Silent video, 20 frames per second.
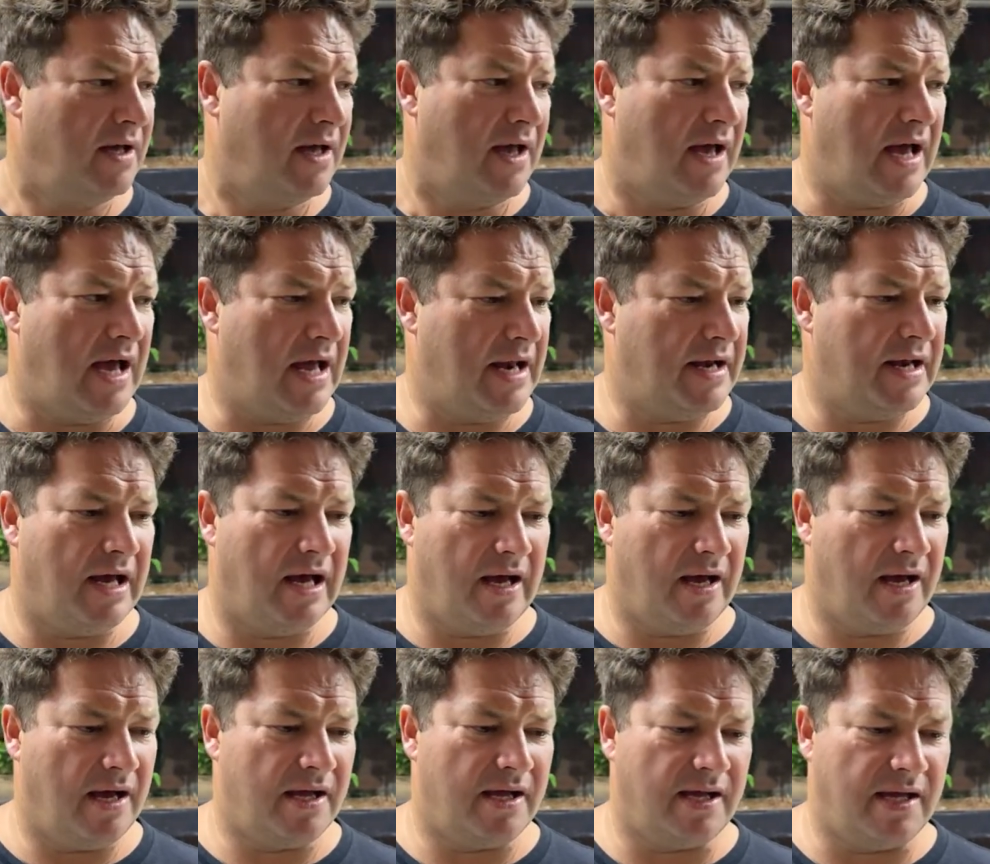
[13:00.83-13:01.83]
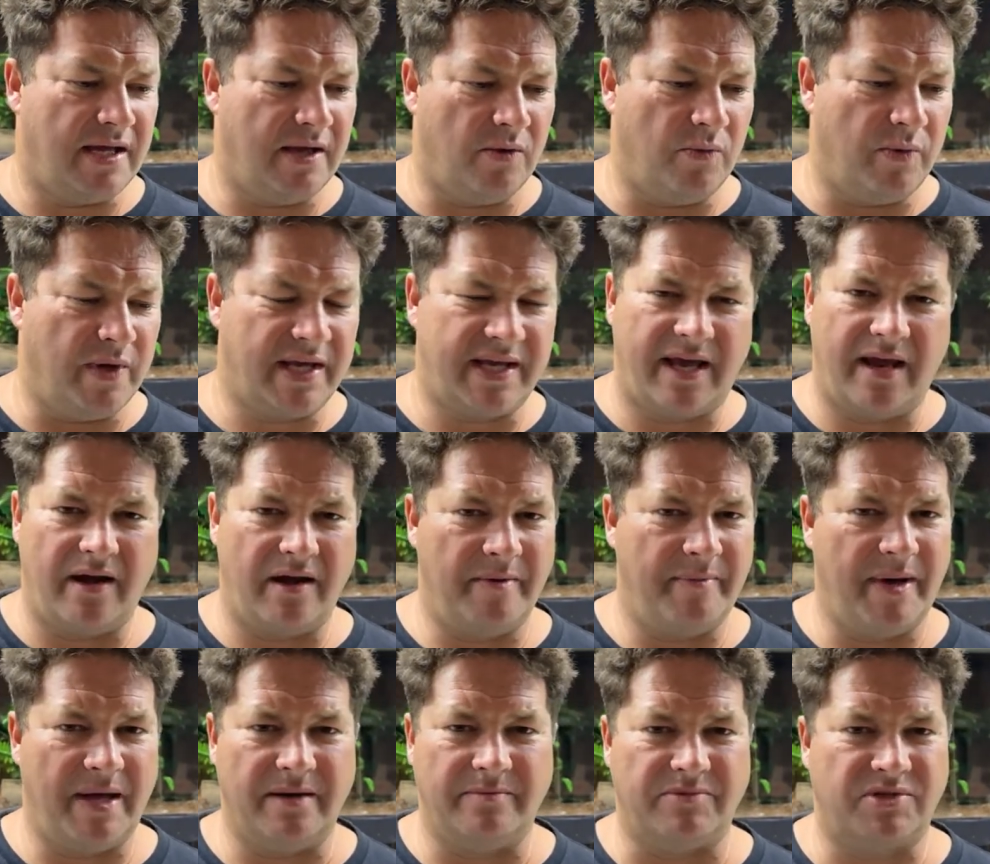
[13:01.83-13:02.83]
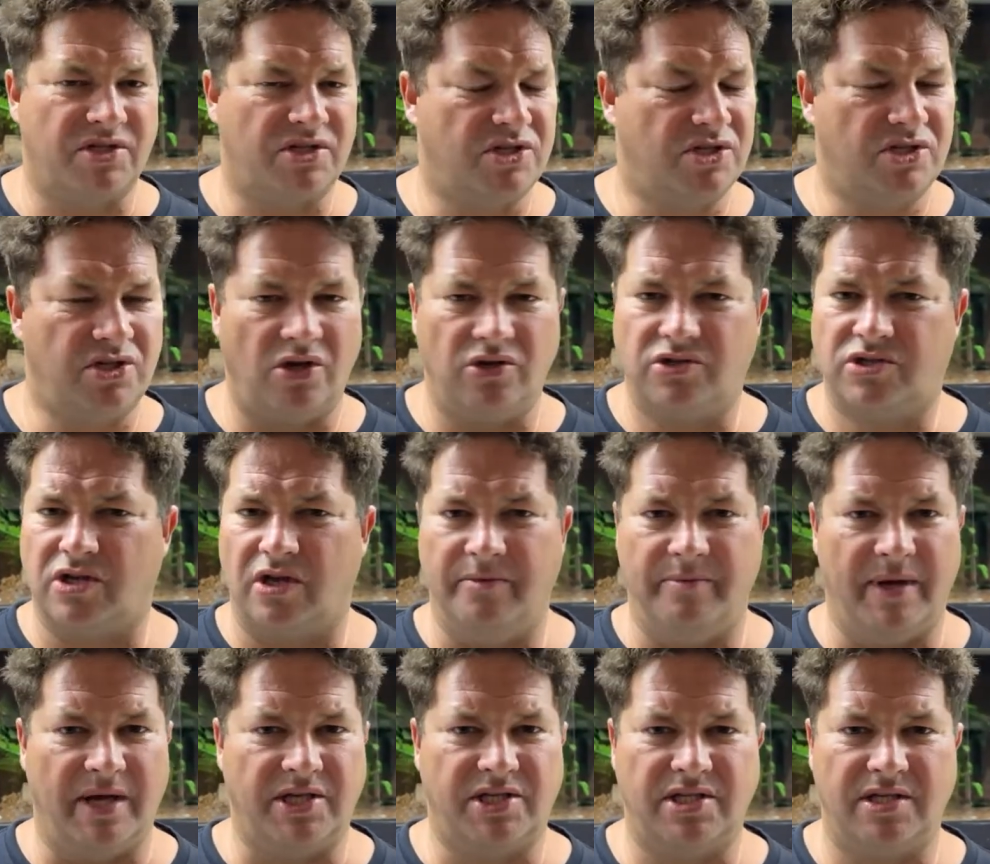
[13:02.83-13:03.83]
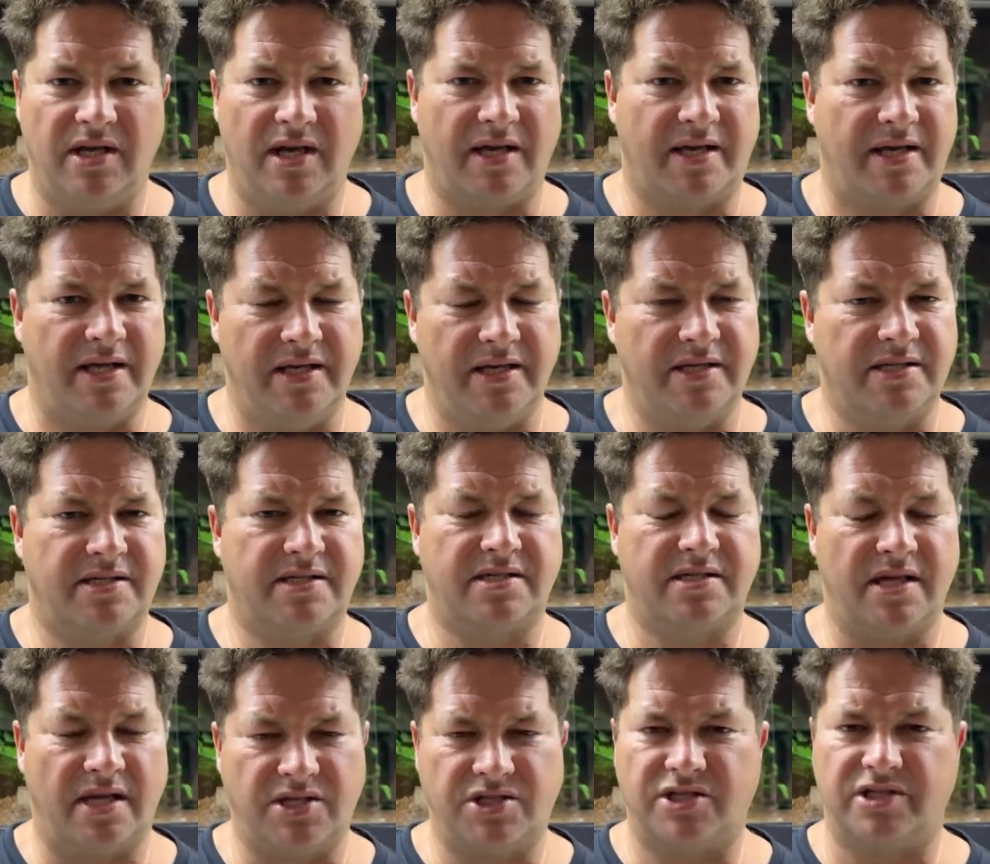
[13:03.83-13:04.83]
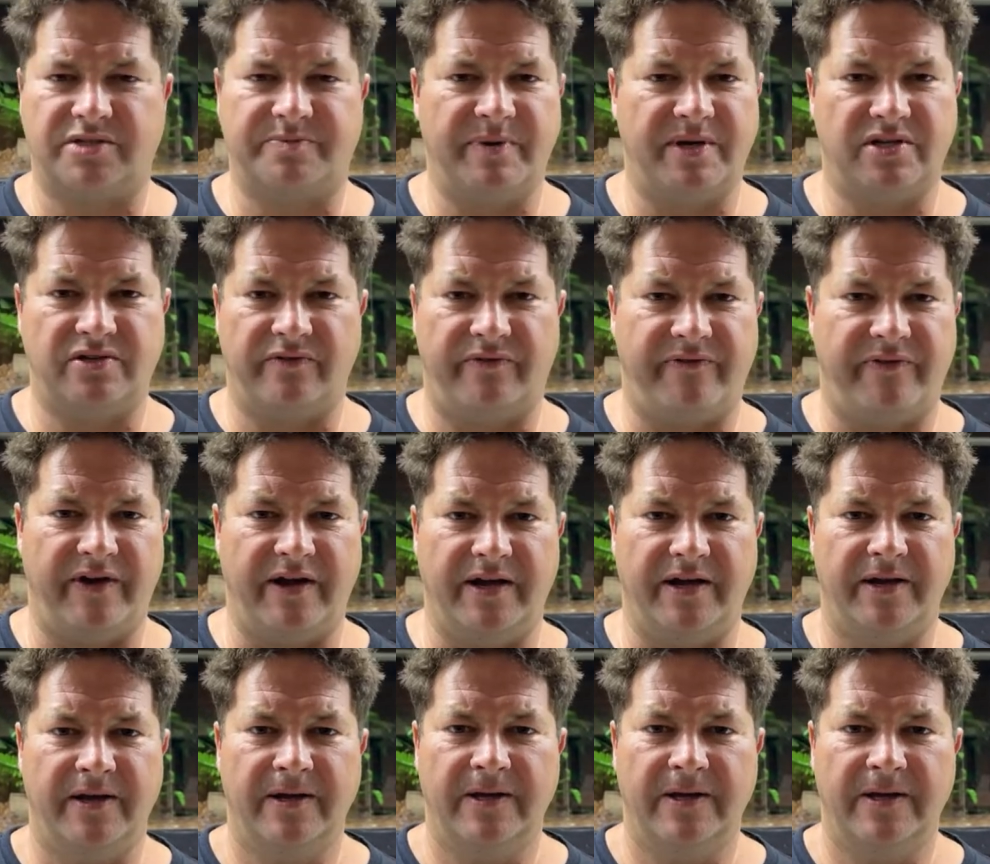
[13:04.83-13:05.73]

And we care about him so, so much. Like, he is such a special friend.